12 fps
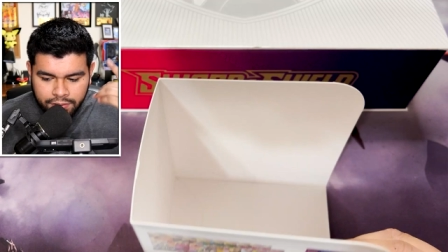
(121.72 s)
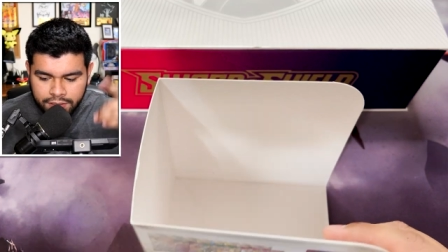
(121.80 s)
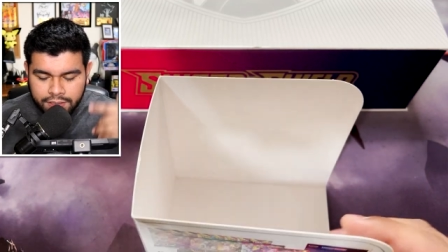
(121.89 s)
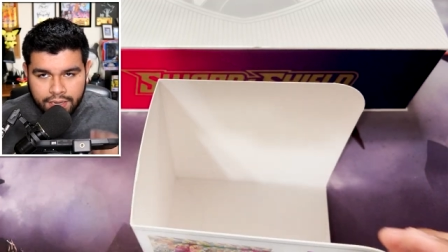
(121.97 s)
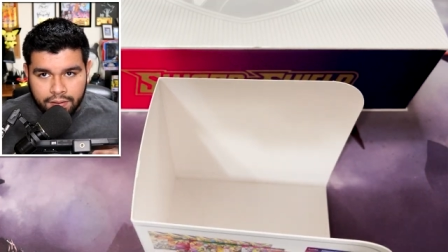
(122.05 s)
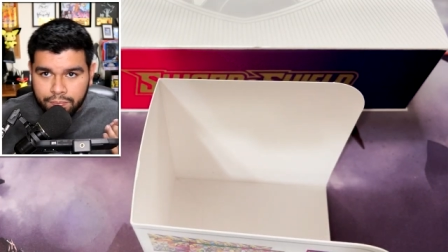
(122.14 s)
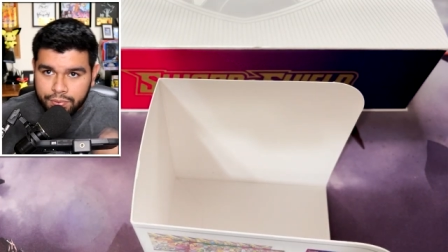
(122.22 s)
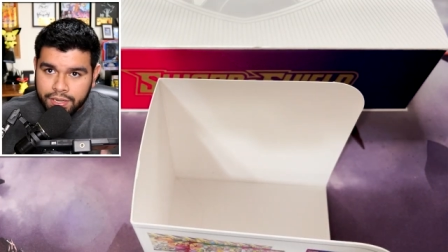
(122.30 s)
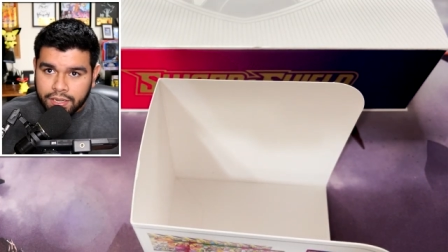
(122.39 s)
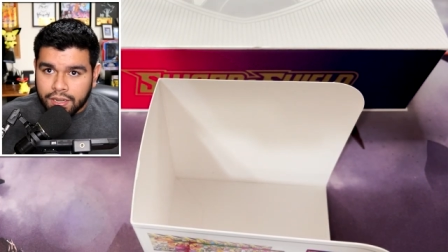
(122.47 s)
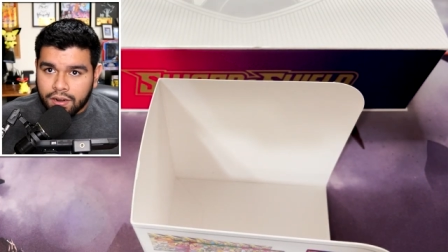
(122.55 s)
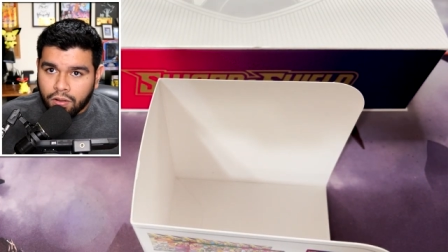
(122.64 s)
does sound pretty
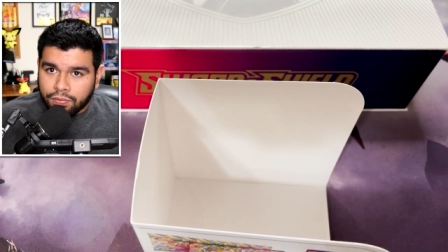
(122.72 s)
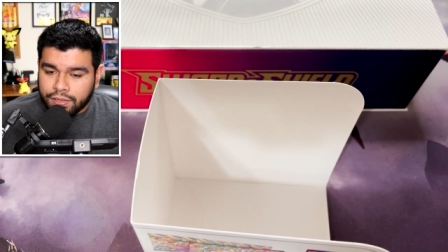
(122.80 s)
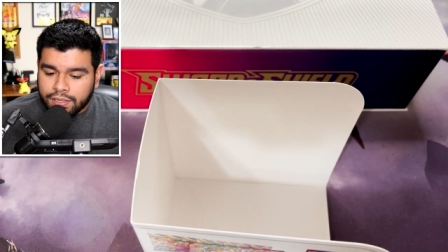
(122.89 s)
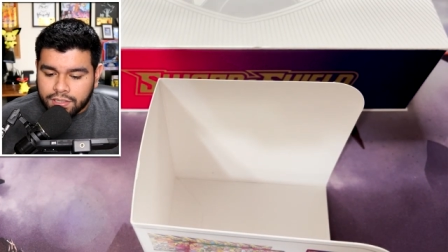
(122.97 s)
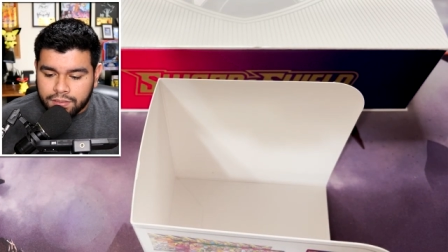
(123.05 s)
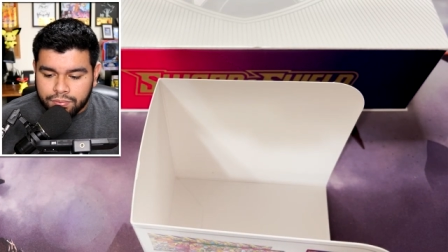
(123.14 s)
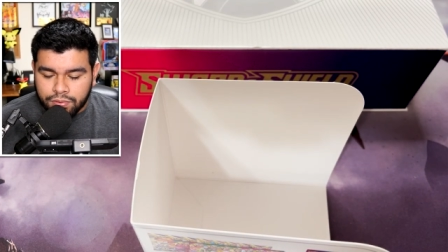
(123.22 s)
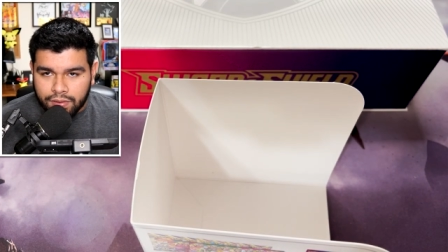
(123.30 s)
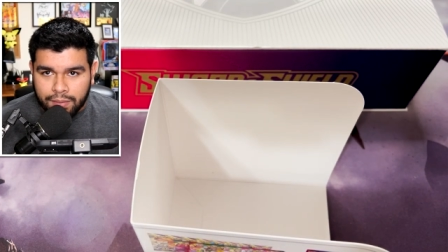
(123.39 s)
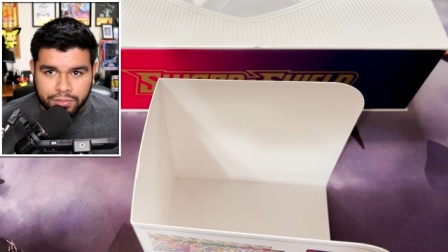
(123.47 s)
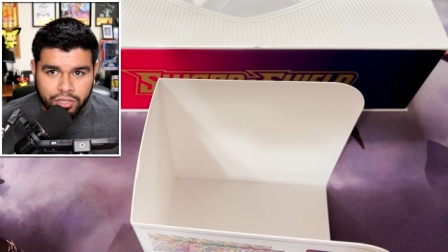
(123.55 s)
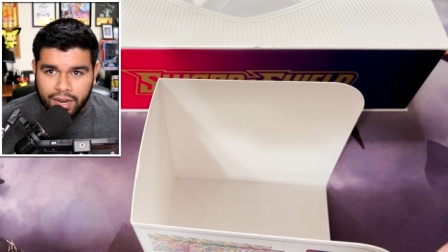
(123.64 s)
good. Hopefully it does improve.
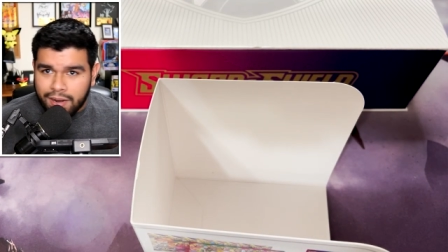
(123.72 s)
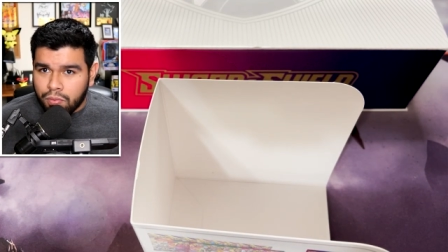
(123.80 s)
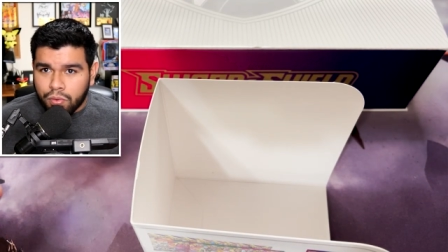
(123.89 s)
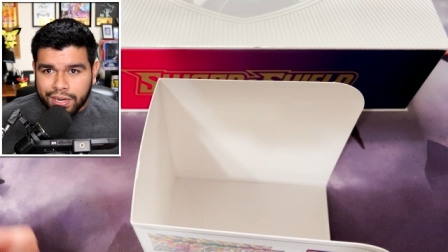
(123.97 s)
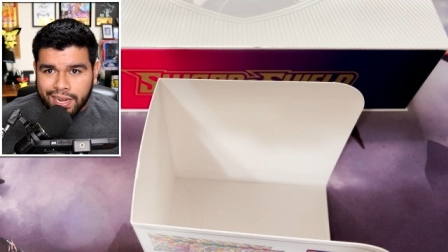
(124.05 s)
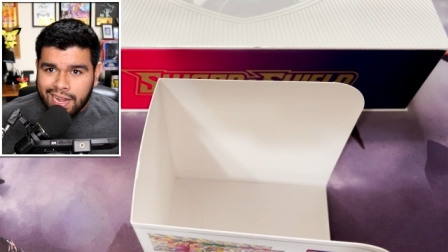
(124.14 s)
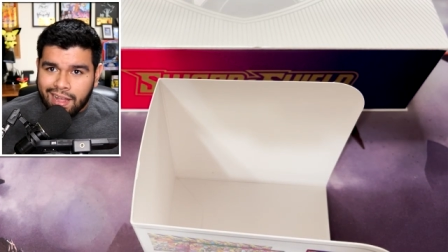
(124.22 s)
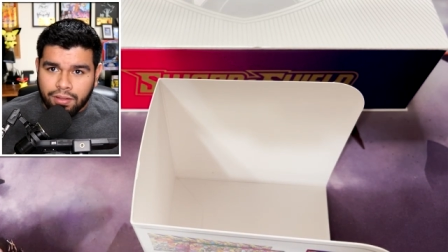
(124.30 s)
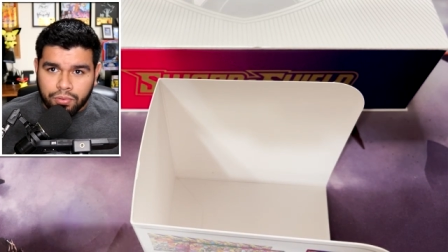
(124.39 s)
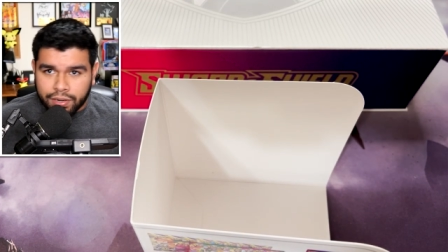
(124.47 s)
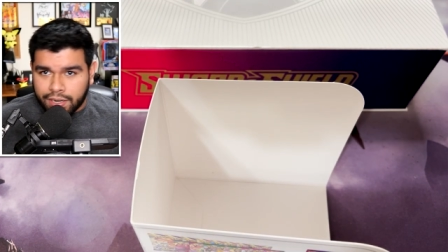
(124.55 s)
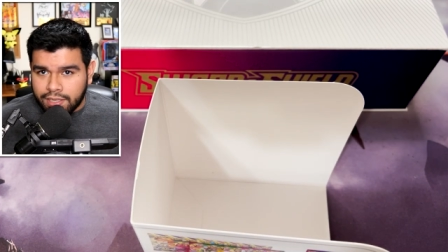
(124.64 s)
I'm trying to work it
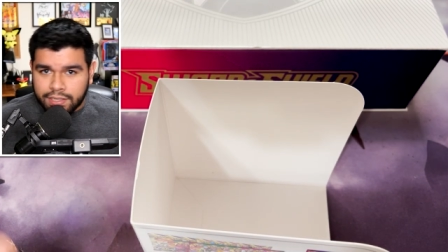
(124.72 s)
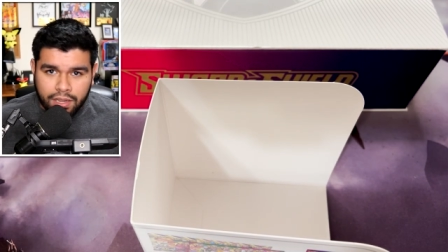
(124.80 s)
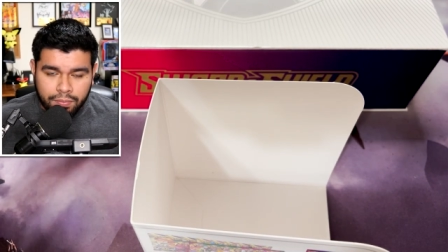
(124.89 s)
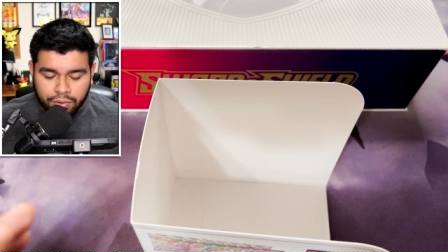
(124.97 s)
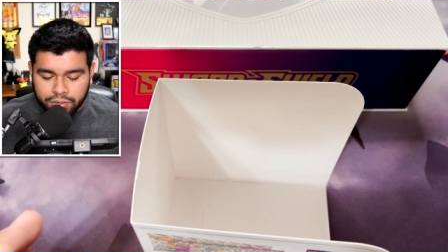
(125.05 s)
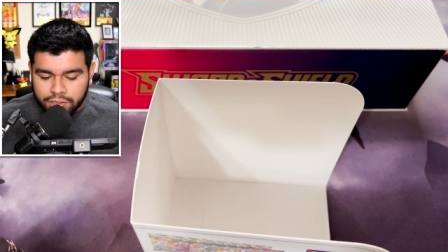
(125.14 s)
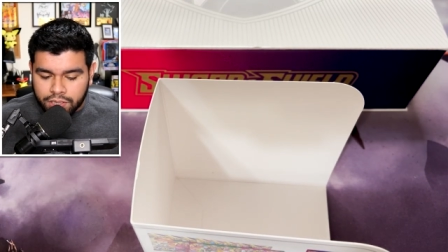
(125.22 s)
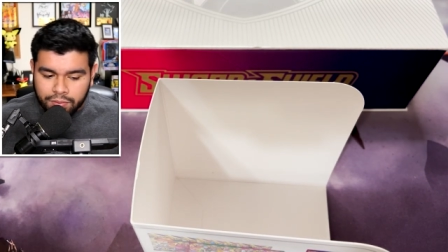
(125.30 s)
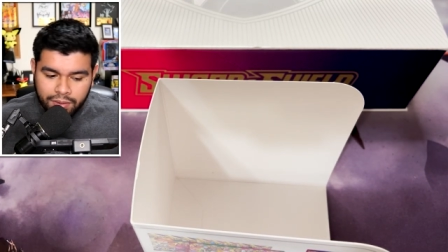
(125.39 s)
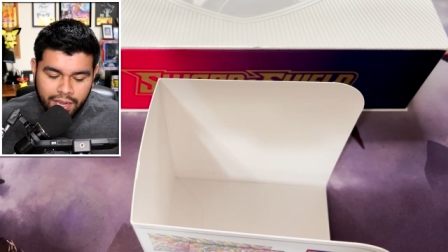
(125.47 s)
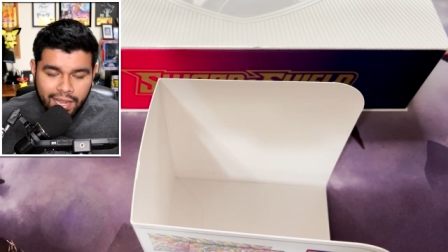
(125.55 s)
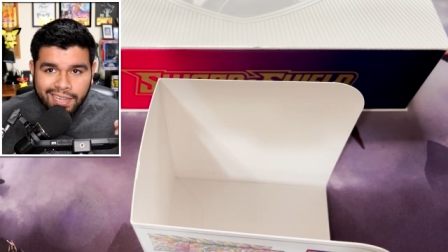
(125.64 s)
out, working the soundboard,
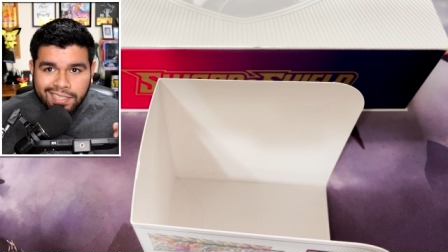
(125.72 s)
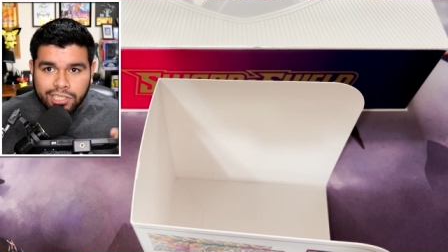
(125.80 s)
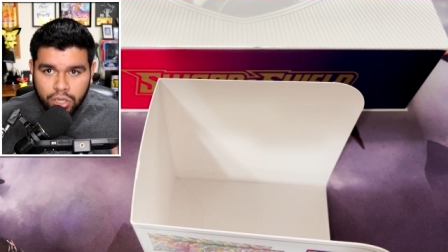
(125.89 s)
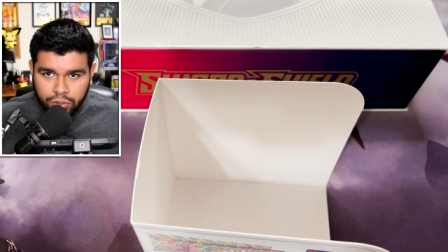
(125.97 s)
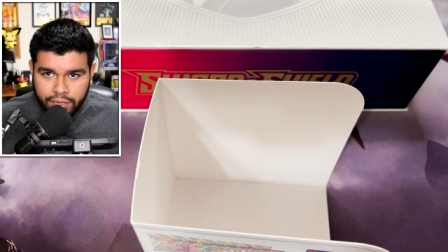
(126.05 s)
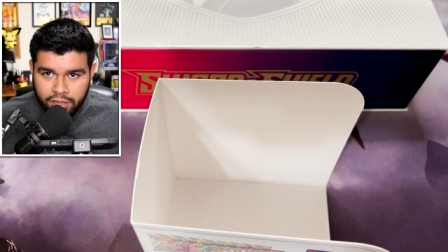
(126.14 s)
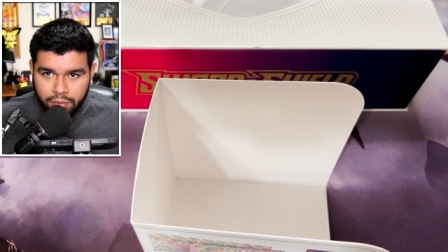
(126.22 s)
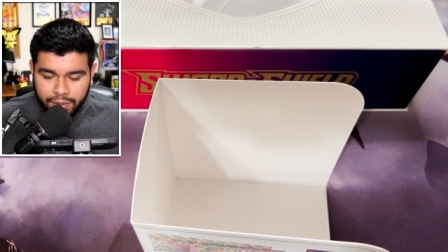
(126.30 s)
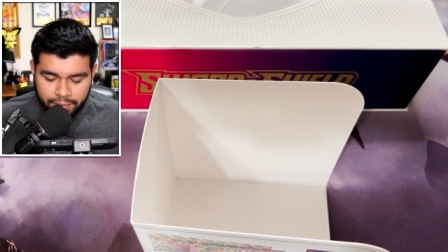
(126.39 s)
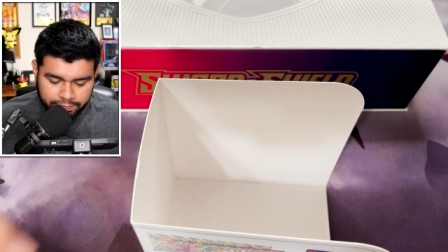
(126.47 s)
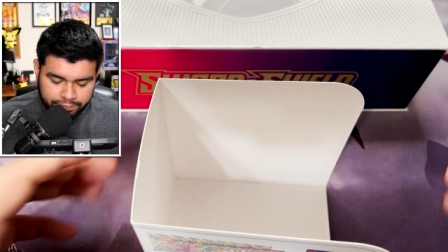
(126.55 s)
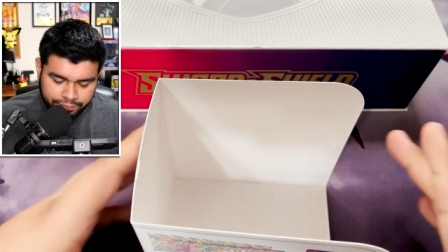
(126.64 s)
so don't kill me.